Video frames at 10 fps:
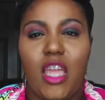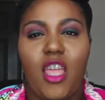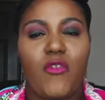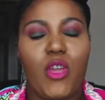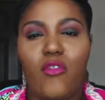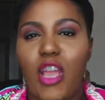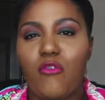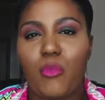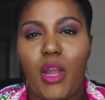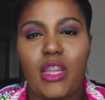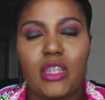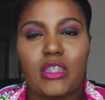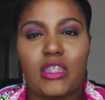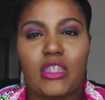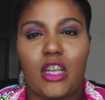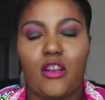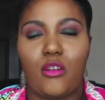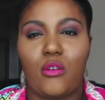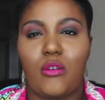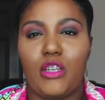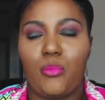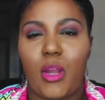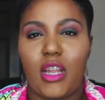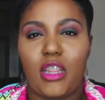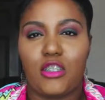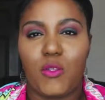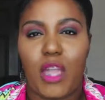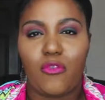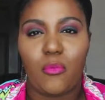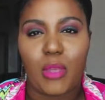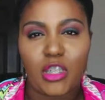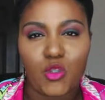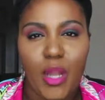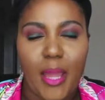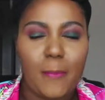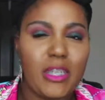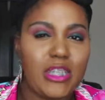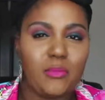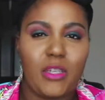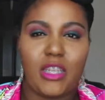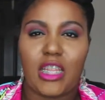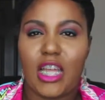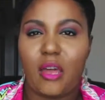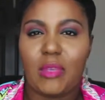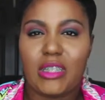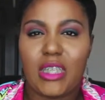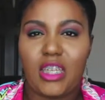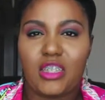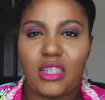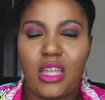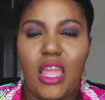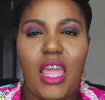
If you ever have a product concern or a new product that you'd like for me to try, please put it in the comment section.